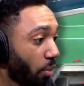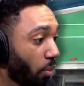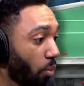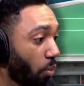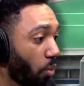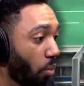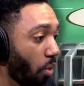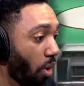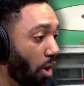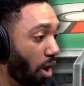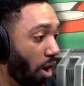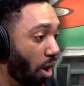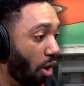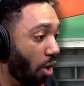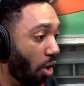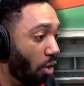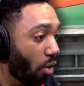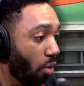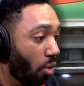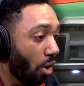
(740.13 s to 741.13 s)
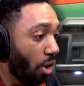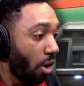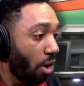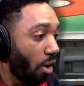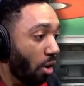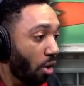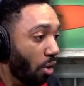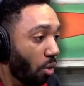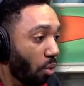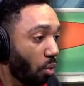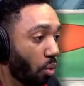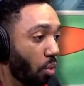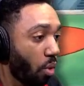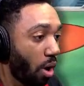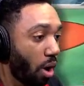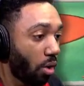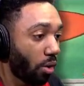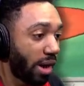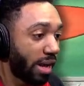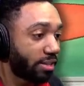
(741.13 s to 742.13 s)
Whoa.
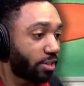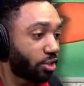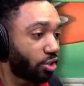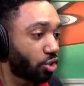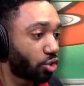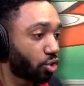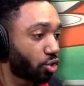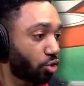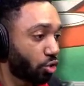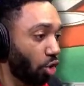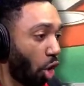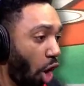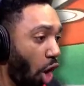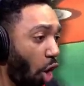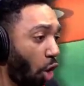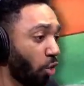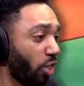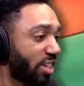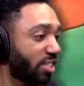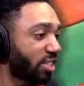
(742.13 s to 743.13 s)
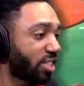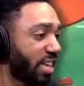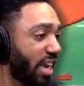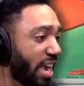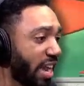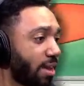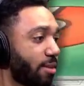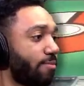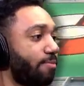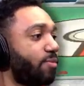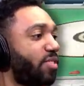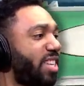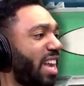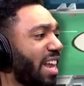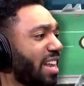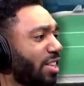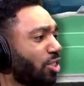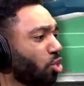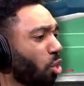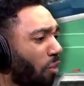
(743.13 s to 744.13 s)
Whoa, that's... Oh, let's get...
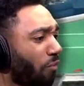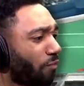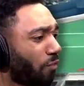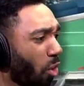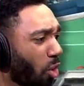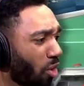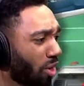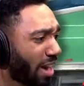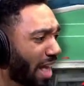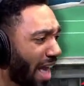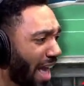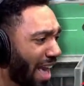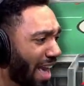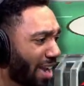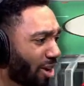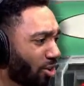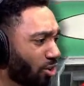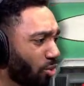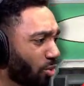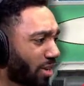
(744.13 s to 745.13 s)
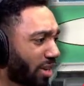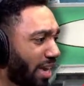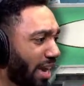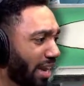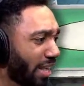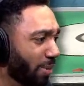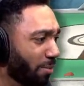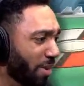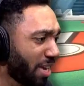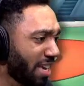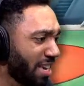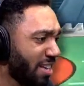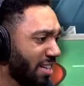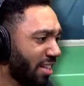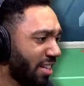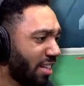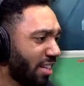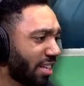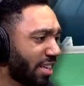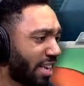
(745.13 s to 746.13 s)
JD to a Ford A. Are you kidding me?
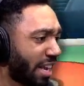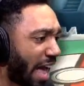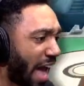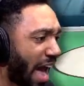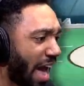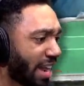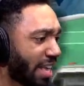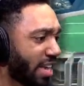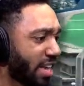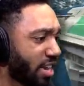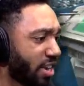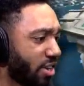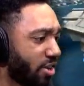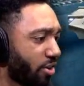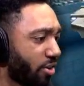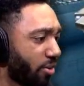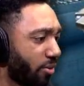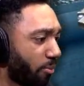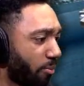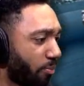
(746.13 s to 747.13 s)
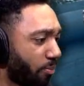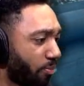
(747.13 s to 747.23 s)
Get out of here.